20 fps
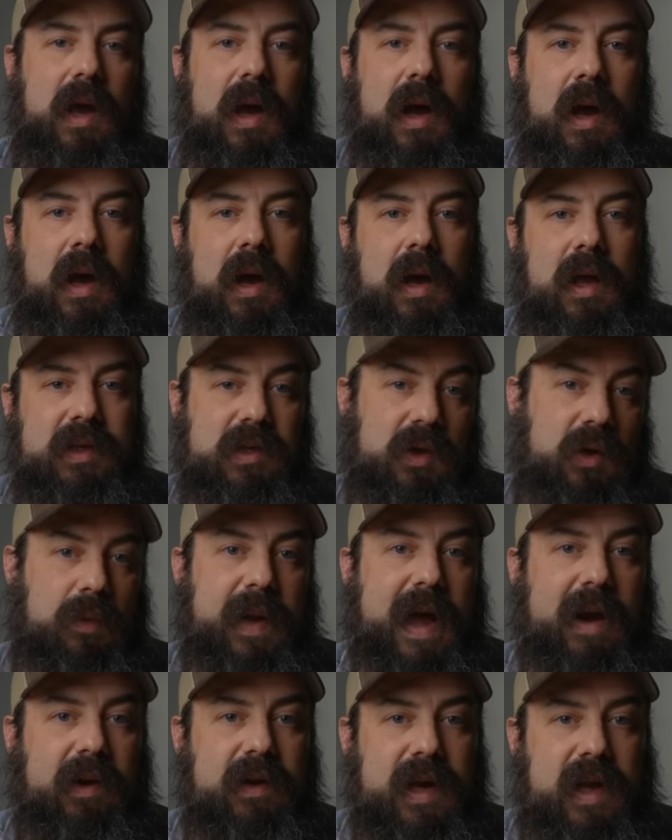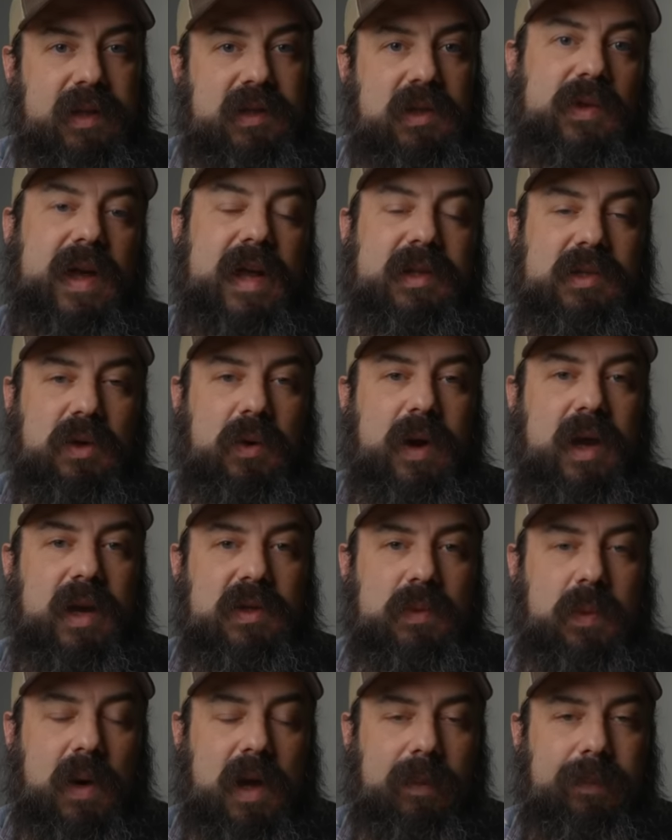uh, until the battery died. So that's great
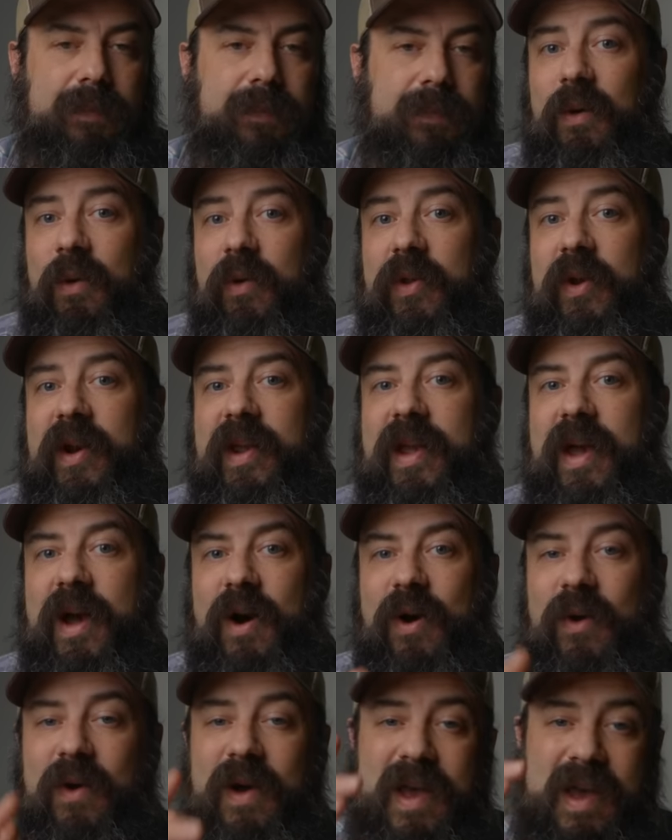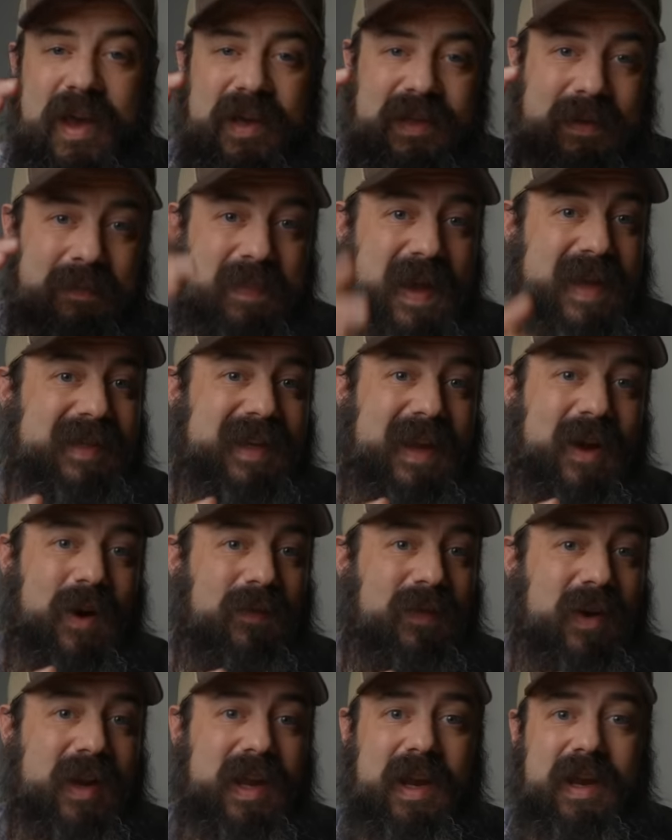as well. Well, there you go. Some basic
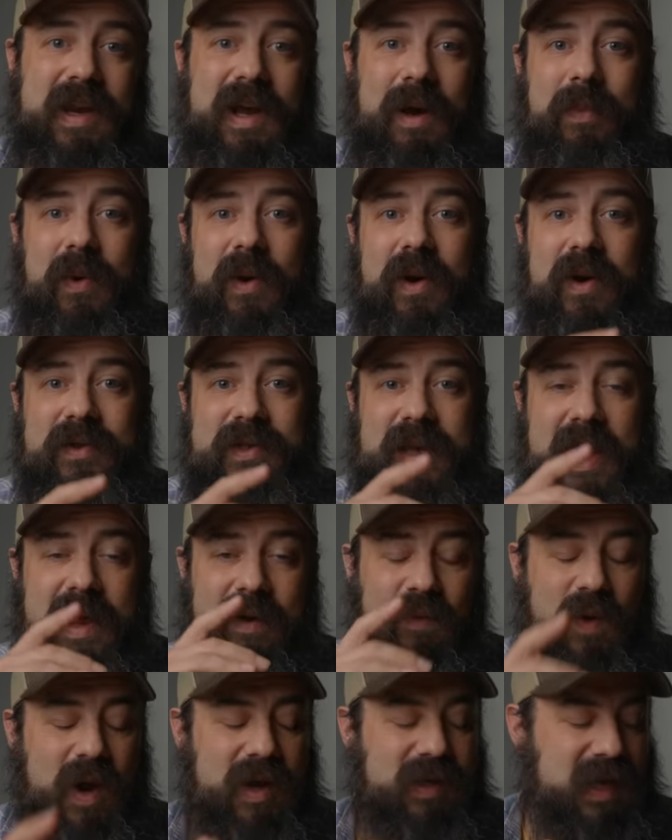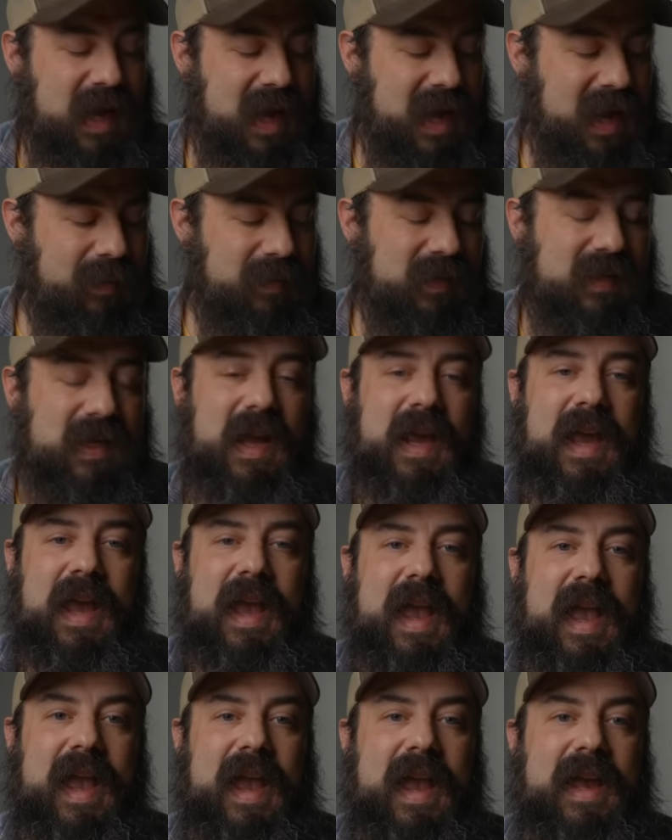overheat numbers and run times.
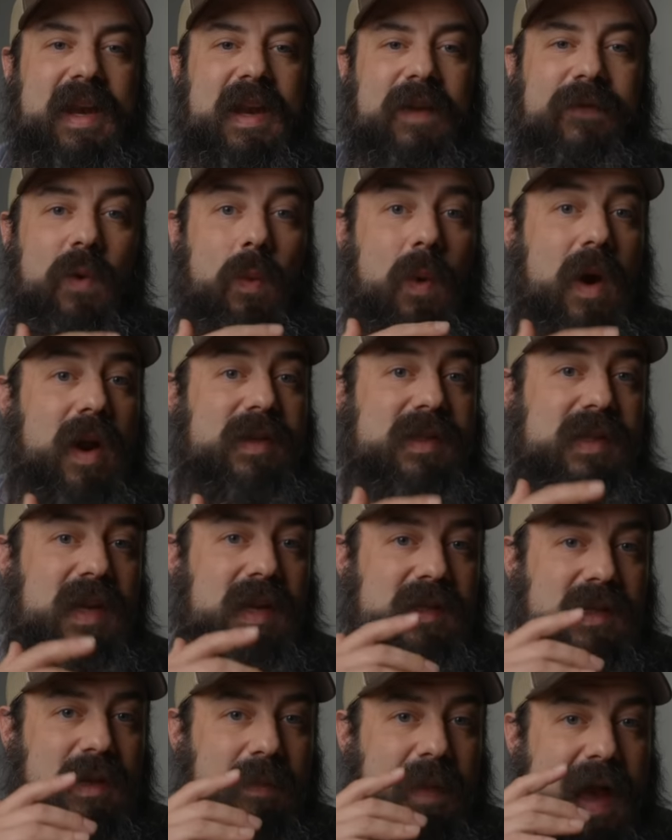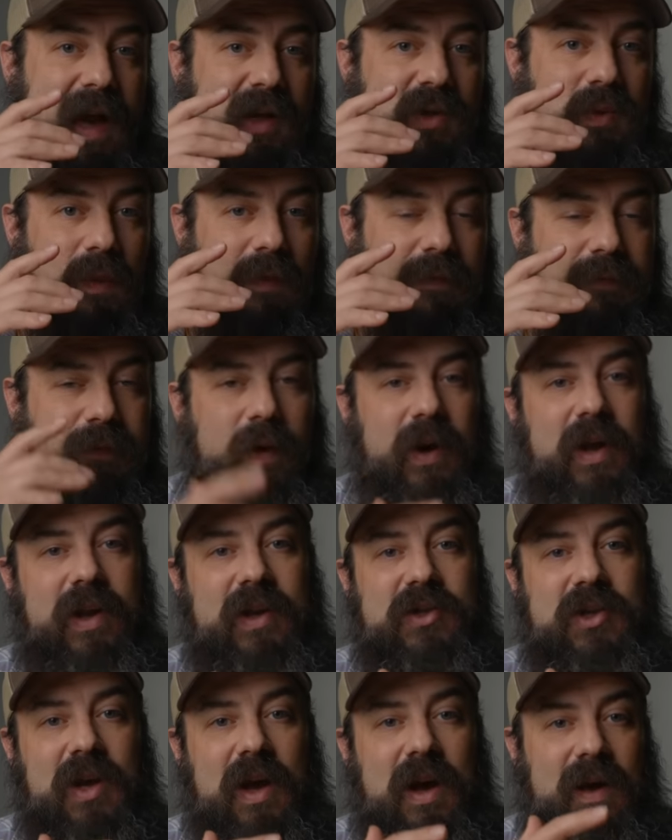And if you want to see some actual
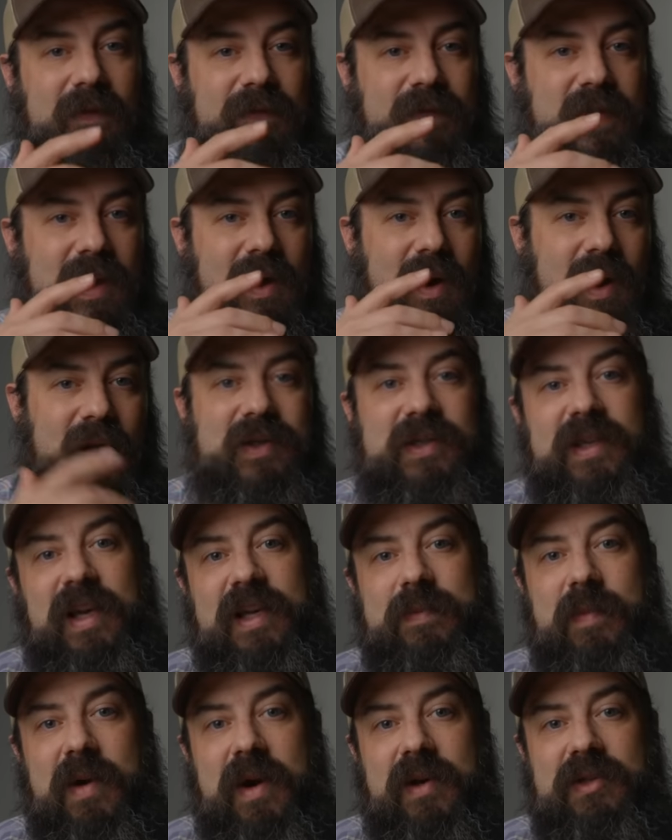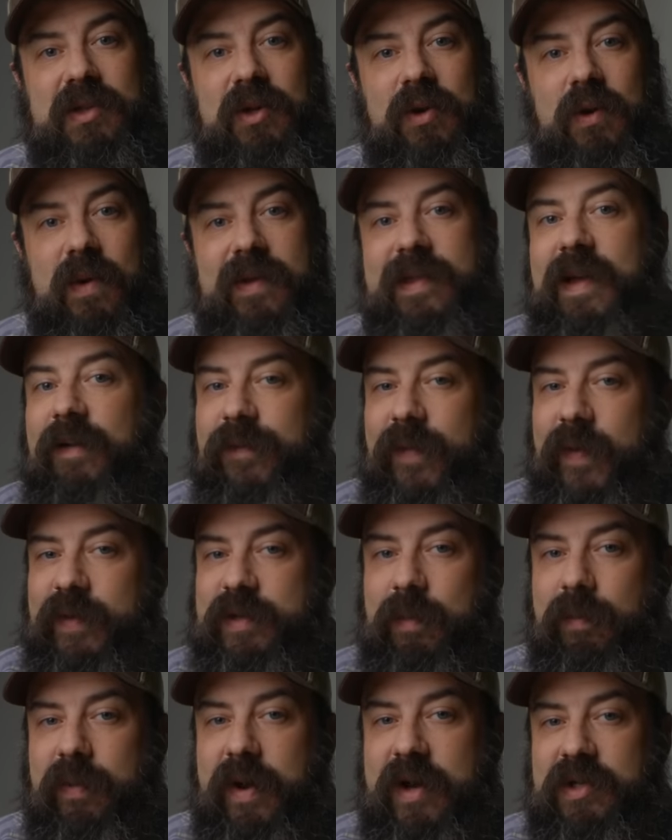footage of the R6 Mark II in that
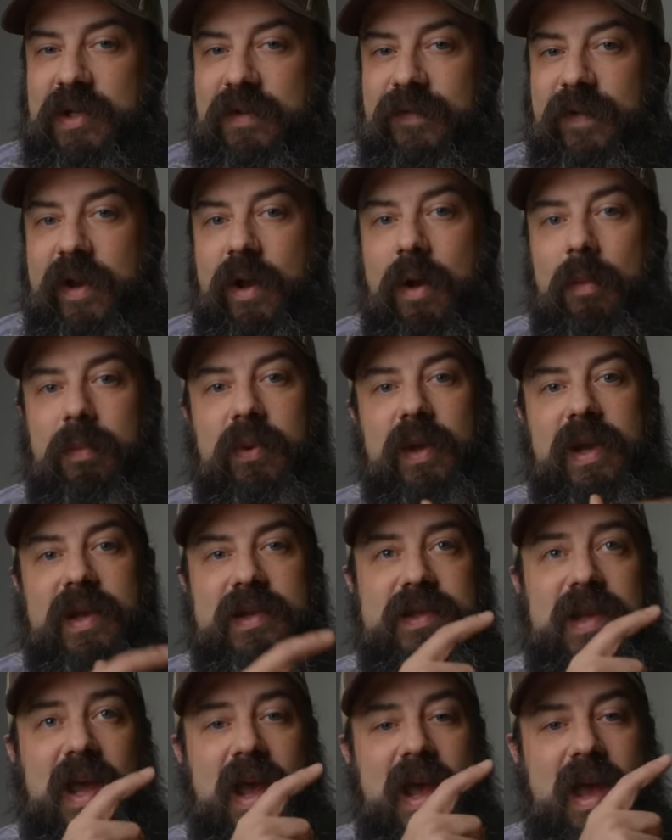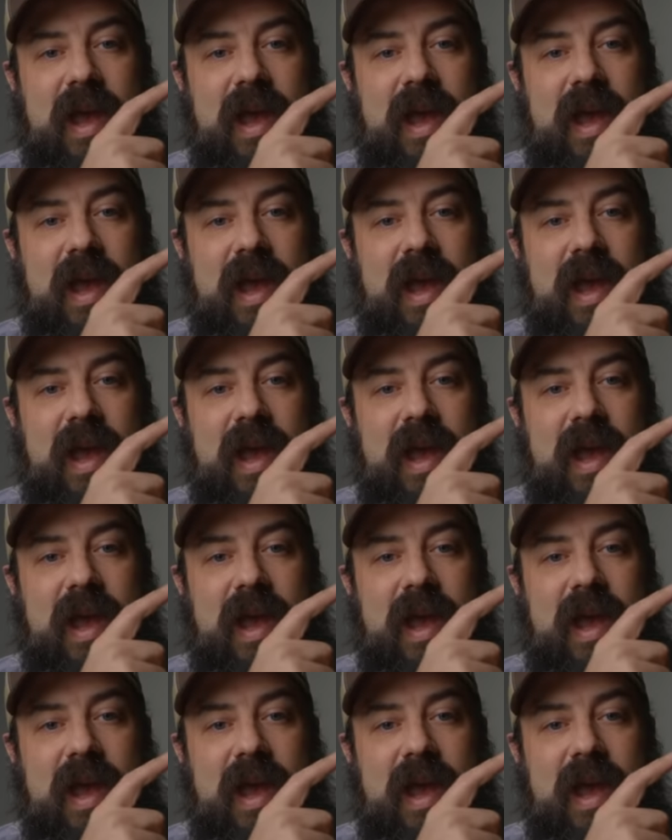first impressions video, please